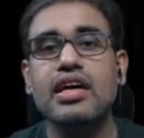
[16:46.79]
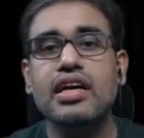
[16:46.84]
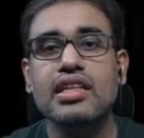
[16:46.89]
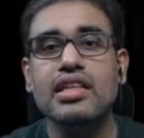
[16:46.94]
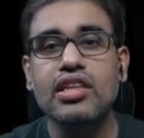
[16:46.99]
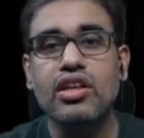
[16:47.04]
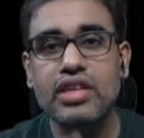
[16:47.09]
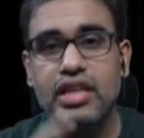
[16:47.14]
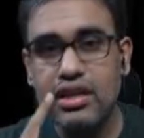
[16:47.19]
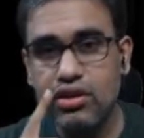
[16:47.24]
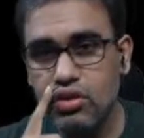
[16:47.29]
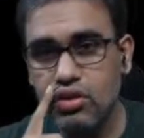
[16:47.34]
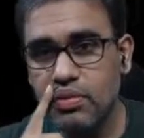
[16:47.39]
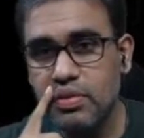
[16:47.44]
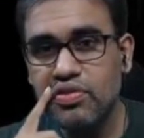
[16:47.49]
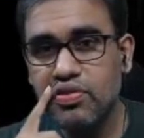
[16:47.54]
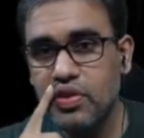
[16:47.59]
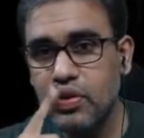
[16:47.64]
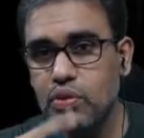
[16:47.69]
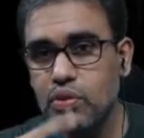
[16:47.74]
Now there could be
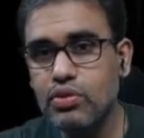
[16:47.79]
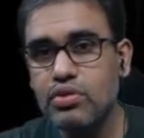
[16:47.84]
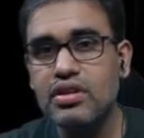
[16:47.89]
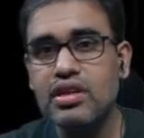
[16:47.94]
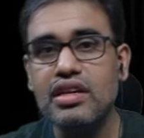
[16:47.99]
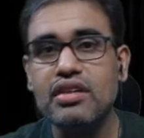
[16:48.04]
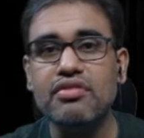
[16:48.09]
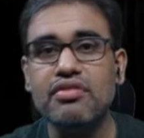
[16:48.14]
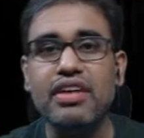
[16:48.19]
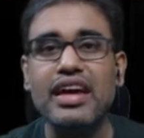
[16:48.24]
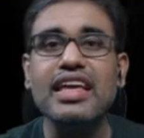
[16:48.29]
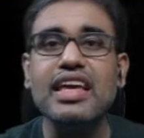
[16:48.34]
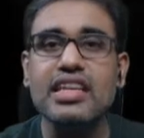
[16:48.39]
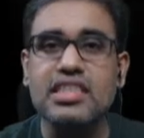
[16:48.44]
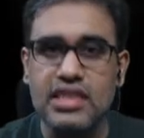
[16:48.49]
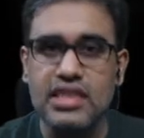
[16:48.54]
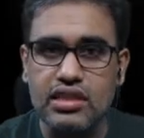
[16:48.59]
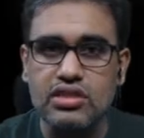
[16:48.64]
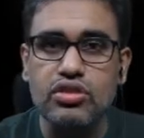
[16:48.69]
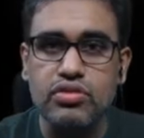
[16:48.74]
few
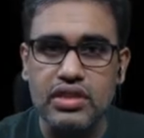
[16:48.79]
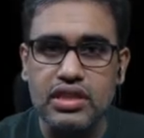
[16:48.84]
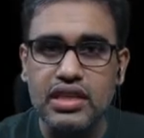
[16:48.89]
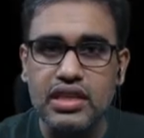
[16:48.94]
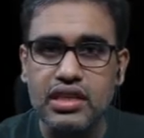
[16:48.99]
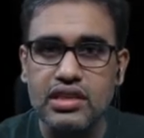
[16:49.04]
variations over there,